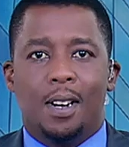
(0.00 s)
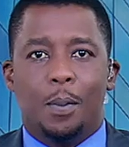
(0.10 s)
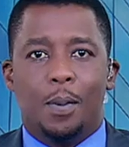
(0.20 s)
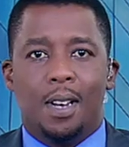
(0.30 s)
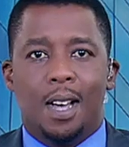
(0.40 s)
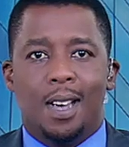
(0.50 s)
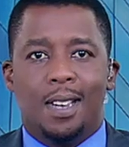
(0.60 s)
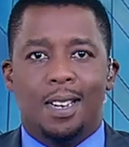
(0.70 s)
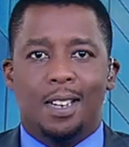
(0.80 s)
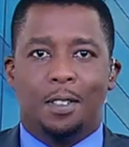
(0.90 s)
We are
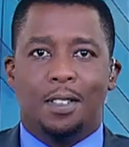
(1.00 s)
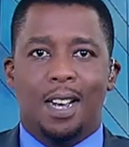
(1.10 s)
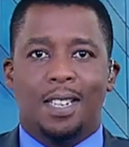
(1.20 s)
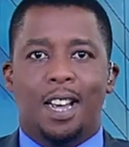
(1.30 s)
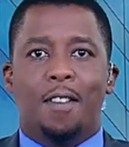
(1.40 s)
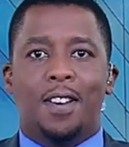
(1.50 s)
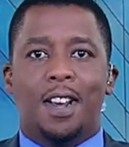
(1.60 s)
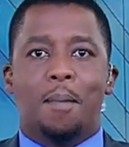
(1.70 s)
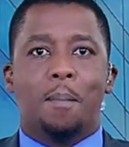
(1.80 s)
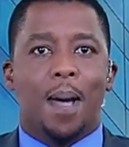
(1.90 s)
here tonight.
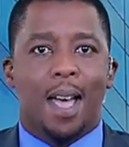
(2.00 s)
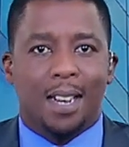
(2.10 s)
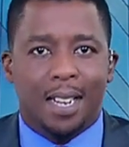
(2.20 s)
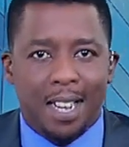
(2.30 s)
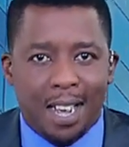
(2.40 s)
African Bank